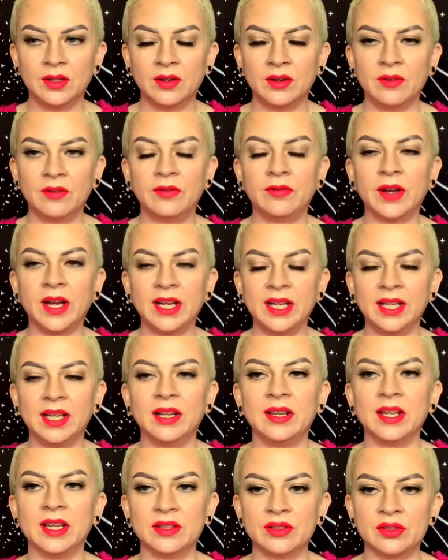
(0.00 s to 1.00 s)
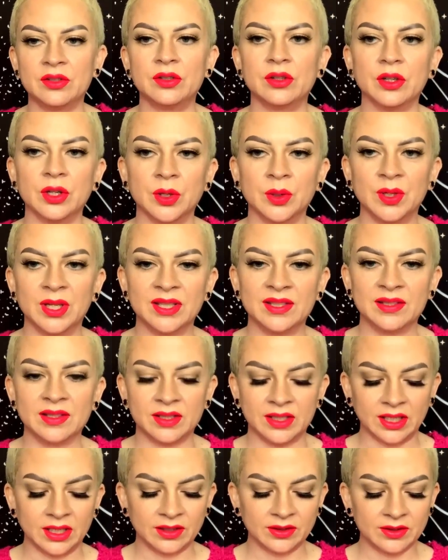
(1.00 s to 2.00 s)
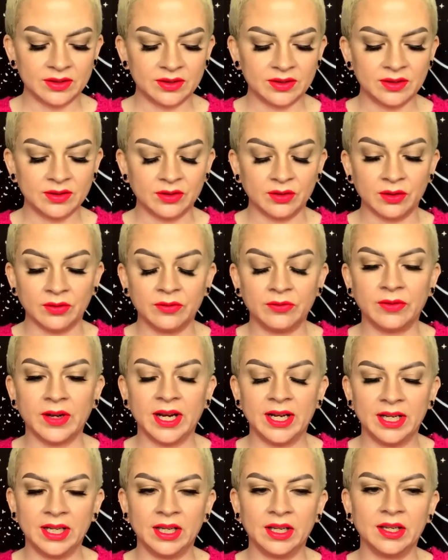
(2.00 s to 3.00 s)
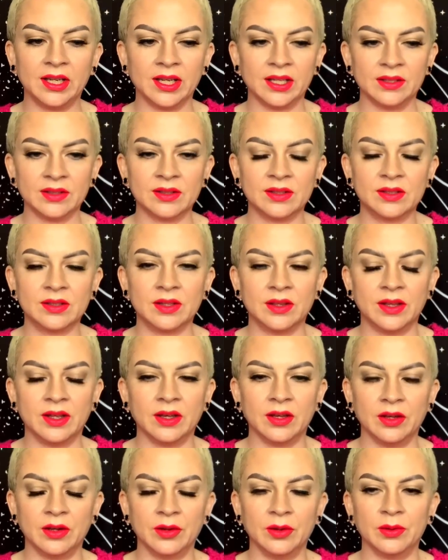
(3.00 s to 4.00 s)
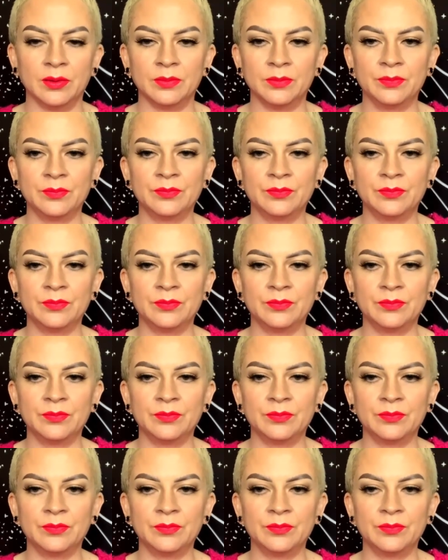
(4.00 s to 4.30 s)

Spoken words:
fighting against your own instincts or fighting against the